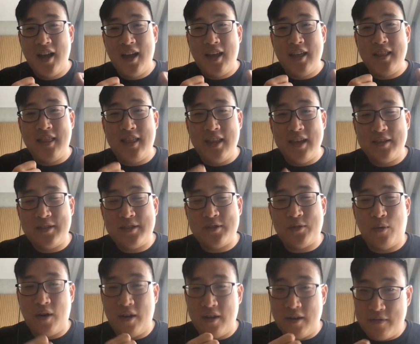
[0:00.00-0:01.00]
this
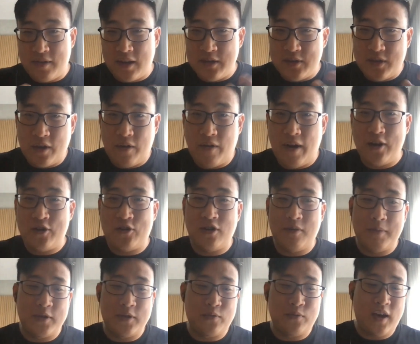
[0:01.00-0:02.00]
sort of consideration,
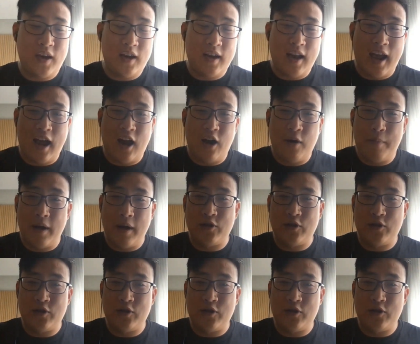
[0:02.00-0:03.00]
how much
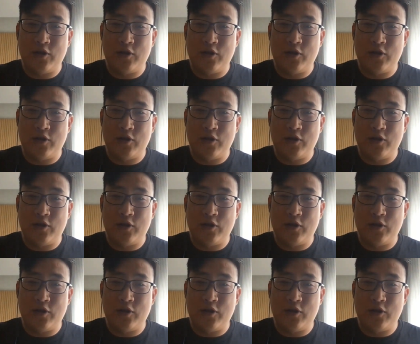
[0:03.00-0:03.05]
do I